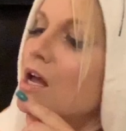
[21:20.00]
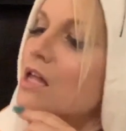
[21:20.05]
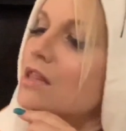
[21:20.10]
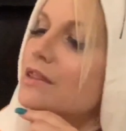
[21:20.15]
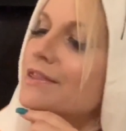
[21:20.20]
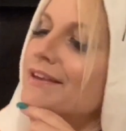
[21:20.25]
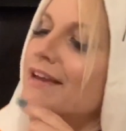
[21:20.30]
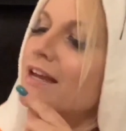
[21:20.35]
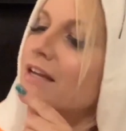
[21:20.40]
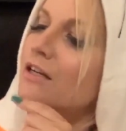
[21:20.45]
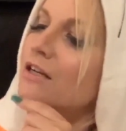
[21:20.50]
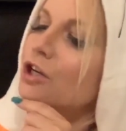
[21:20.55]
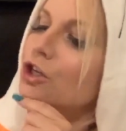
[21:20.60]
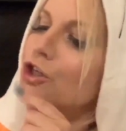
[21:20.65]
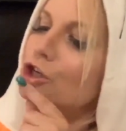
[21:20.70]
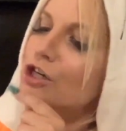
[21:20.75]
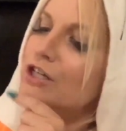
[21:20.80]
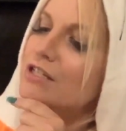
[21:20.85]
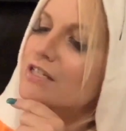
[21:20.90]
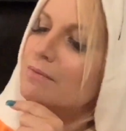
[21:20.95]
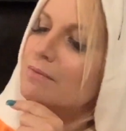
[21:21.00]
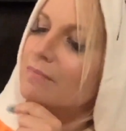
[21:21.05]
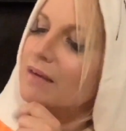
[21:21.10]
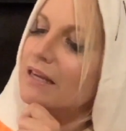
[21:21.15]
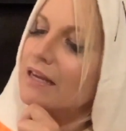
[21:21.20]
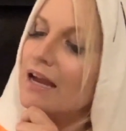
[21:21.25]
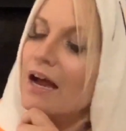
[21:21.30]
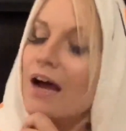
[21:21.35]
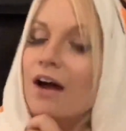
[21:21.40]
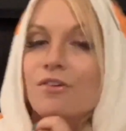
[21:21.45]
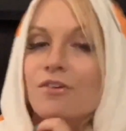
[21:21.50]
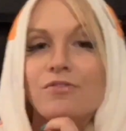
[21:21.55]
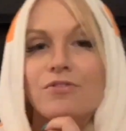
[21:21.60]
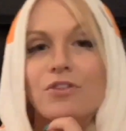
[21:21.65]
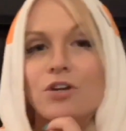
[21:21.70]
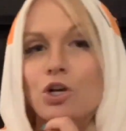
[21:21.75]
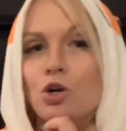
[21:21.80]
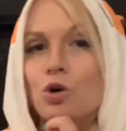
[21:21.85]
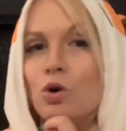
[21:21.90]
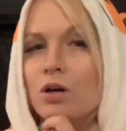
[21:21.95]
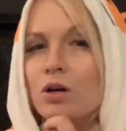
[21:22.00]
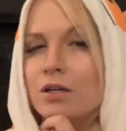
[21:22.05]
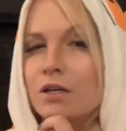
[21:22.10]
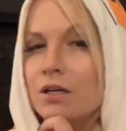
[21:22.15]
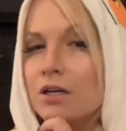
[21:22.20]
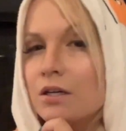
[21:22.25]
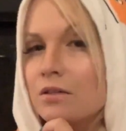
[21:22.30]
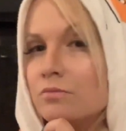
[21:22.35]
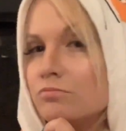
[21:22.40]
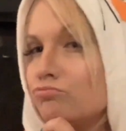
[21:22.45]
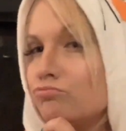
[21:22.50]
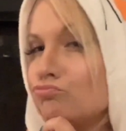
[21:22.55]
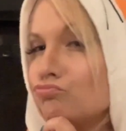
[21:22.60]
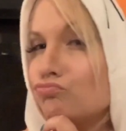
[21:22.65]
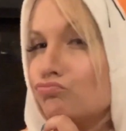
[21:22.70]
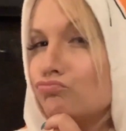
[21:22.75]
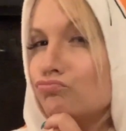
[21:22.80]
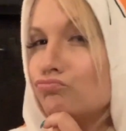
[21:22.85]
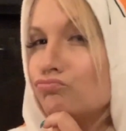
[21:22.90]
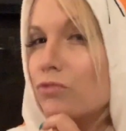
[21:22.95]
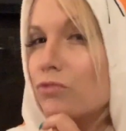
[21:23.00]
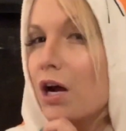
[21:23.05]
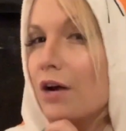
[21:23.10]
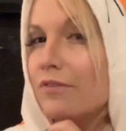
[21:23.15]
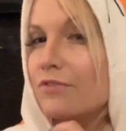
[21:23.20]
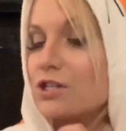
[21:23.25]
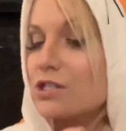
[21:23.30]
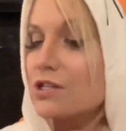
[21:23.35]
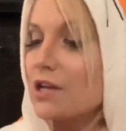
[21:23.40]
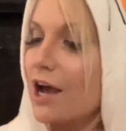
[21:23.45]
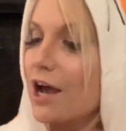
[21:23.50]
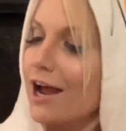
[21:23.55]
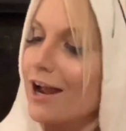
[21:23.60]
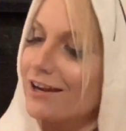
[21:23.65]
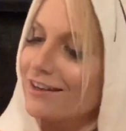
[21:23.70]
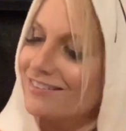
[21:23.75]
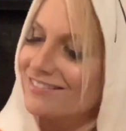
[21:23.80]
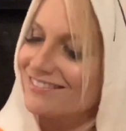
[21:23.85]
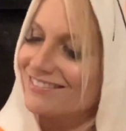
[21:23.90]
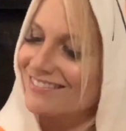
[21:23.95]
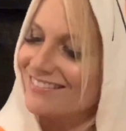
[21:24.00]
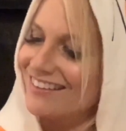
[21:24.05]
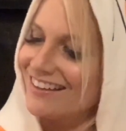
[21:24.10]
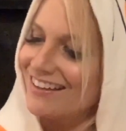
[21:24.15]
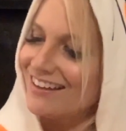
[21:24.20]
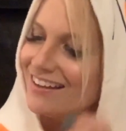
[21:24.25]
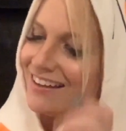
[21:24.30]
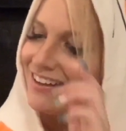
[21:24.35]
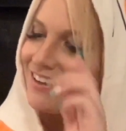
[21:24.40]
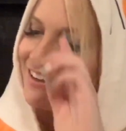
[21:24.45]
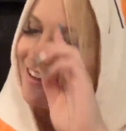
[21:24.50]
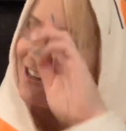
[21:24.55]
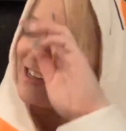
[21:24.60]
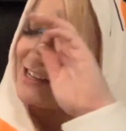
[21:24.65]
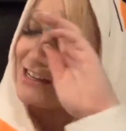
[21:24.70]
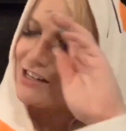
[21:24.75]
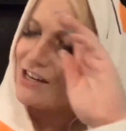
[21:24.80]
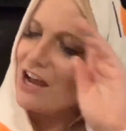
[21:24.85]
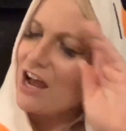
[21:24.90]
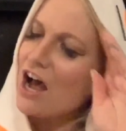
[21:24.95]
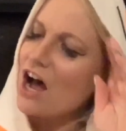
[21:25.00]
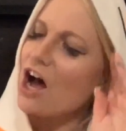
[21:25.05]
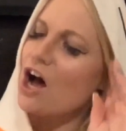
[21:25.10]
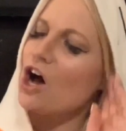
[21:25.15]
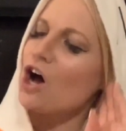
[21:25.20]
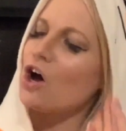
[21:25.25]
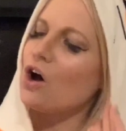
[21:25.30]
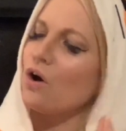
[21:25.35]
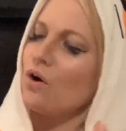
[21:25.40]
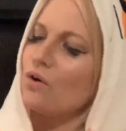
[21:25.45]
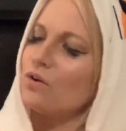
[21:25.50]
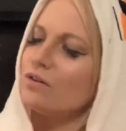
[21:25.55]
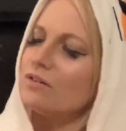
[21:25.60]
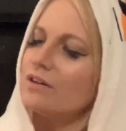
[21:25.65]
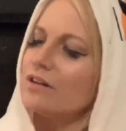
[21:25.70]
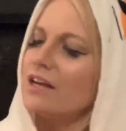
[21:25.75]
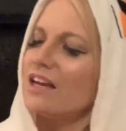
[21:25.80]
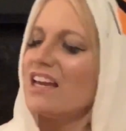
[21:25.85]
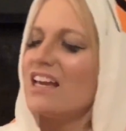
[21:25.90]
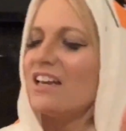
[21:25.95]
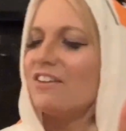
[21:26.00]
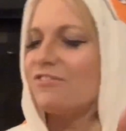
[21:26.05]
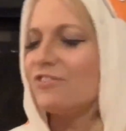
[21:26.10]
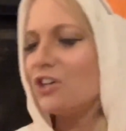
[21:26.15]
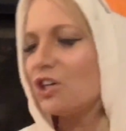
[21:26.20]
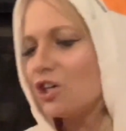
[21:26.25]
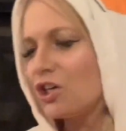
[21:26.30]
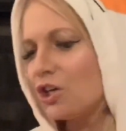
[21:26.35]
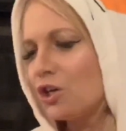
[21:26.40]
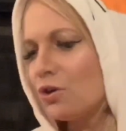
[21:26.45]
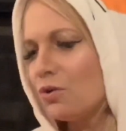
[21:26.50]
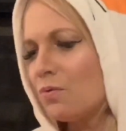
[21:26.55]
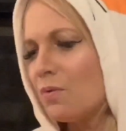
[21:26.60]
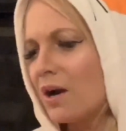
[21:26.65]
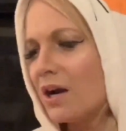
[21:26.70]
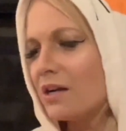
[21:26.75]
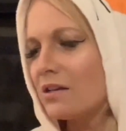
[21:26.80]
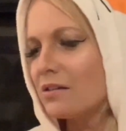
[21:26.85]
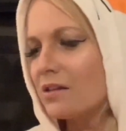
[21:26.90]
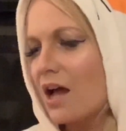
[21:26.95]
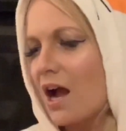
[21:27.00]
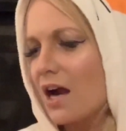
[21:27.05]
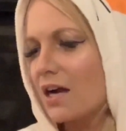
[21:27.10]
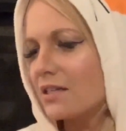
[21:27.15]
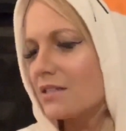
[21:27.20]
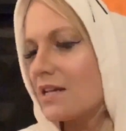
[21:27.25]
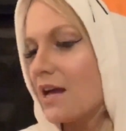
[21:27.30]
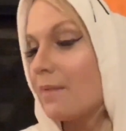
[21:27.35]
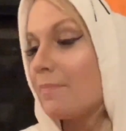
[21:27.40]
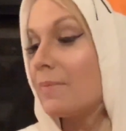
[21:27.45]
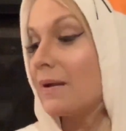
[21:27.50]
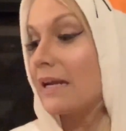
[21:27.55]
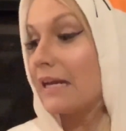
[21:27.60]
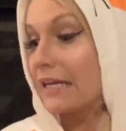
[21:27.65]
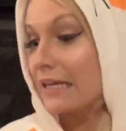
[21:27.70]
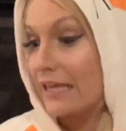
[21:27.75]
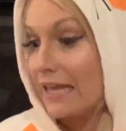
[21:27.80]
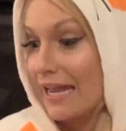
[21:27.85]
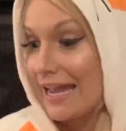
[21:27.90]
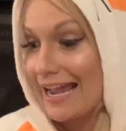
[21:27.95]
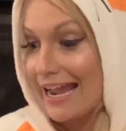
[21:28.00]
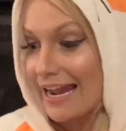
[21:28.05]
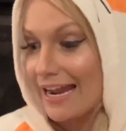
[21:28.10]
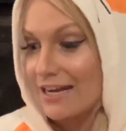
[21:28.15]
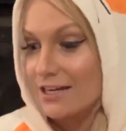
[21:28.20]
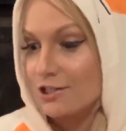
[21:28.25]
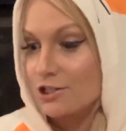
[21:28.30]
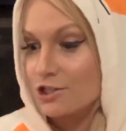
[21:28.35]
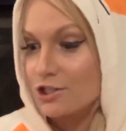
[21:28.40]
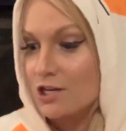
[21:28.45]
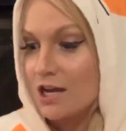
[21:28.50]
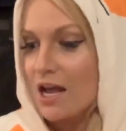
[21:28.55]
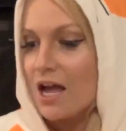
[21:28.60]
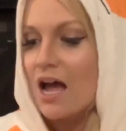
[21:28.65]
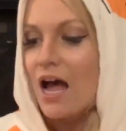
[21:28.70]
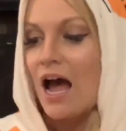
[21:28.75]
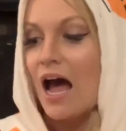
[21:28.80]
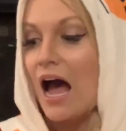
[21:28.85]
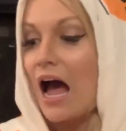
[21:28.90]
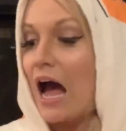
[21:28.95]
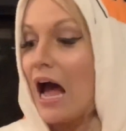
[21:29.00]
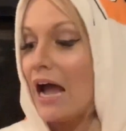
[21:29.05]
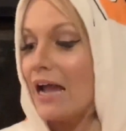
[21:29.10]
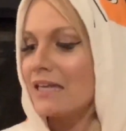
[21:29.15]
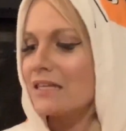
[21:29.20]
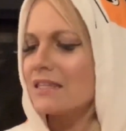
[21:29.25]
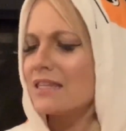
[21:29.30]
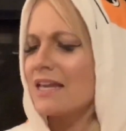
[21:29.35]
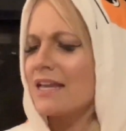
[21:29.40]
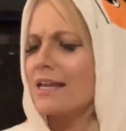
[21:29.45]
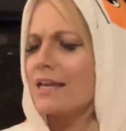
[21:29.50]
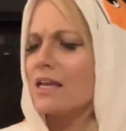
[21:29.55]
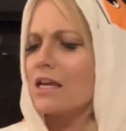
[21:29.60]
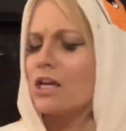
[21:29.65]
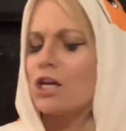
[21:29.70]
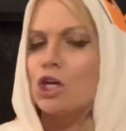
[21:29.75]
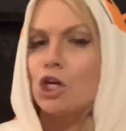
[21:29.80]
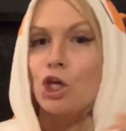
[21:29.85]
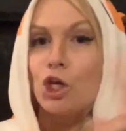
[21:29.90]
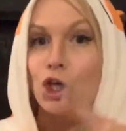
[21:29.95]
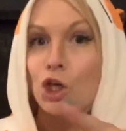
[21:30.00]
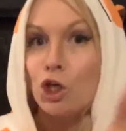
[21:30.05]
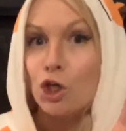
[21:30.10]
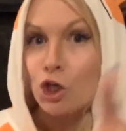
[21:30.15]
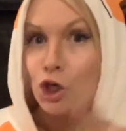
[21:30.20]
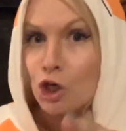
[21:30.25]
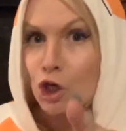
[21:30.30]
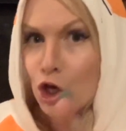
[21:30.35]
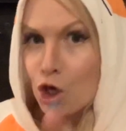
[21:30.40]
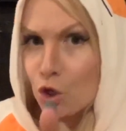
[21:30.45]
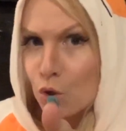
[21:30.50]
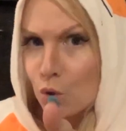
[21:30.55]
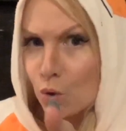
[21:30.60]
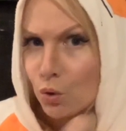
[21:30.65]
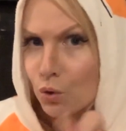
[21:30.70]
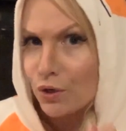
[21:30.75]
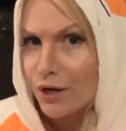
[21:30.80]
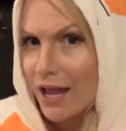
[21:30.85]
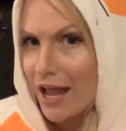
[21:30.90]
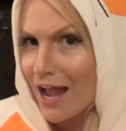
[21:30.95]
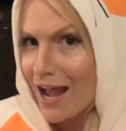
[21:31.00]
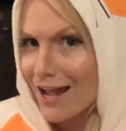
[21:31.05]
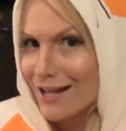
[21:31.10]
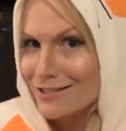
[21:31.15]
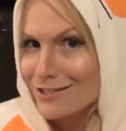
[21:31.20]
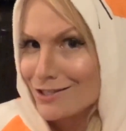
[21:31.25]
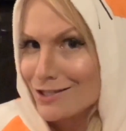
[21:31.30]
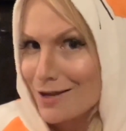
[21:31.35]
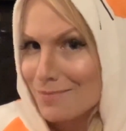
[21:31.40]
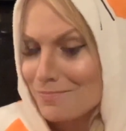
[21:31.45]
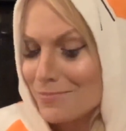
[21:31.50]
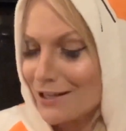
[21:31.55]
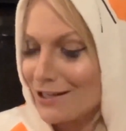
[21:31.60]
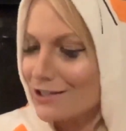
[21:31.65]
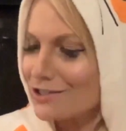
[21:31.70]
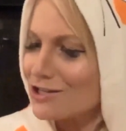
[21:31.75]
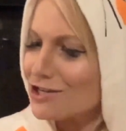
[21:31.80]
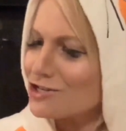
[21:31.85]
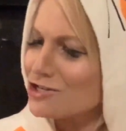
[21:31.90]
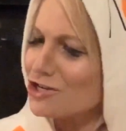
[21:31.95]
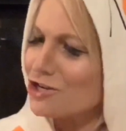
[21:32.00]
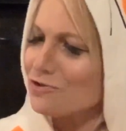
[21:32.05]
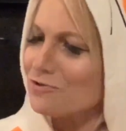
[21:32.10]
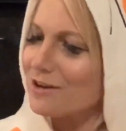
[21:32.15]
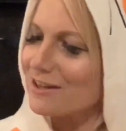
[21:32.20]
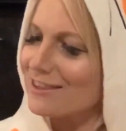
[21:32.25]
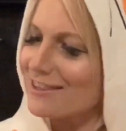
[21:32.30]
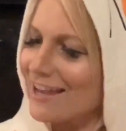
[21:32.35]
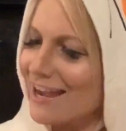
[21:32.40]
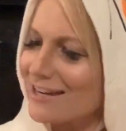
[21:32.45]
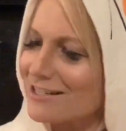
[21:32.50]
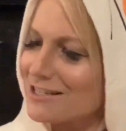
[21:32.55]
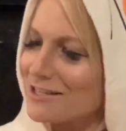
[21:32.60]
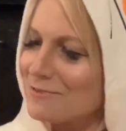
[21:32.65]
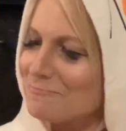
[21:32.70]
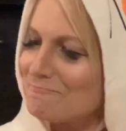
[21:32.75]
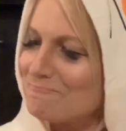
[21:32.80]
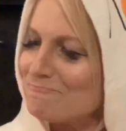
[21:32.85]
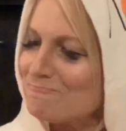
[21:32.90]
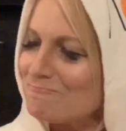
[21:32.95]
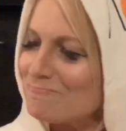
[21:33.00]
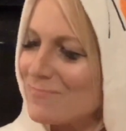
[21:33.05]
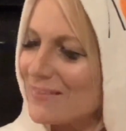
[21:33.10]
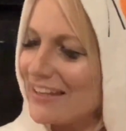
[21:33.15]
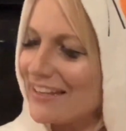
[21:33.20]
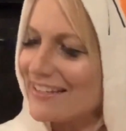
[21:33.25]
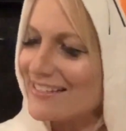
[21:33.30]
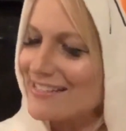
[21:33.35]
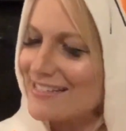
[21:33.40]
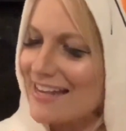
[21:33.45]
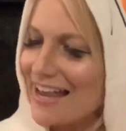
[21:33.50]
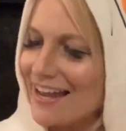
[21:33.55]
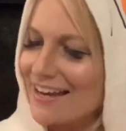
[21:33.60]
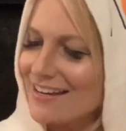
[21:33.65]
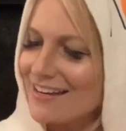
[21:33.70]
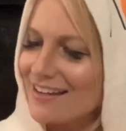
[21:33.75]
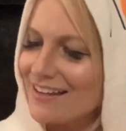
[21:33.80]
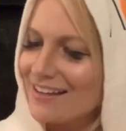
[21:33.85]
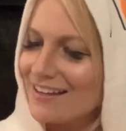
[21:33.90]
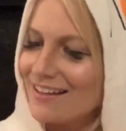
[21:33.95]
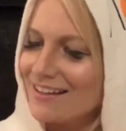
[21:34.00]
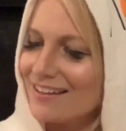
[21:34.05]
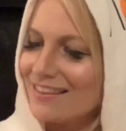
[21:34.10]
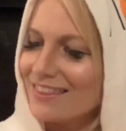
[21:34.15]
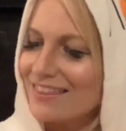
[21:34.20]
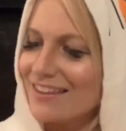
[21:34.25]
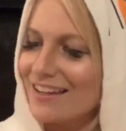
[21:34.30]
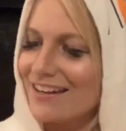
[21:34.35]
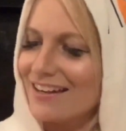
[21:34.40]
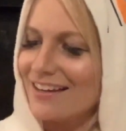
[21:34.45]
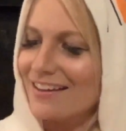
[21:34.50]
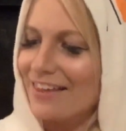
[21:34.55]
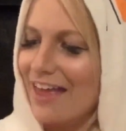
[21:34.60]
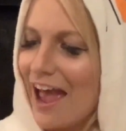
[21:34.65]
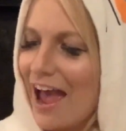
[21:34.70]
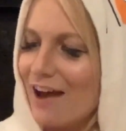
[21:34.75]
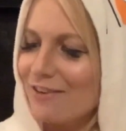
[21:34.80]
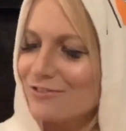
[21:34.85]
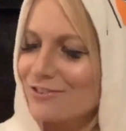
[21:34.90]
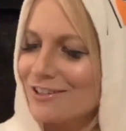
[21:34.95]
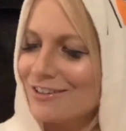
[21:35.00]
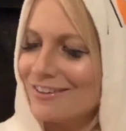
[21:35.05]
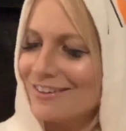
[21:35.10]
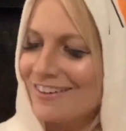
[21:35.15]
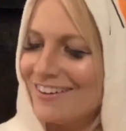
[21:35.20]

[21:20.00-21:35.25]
Then looked at me out of the corner of his eye. You know, if you weren't locked up in a cage, I think you'd had something to do with it, he said. Then he laughed.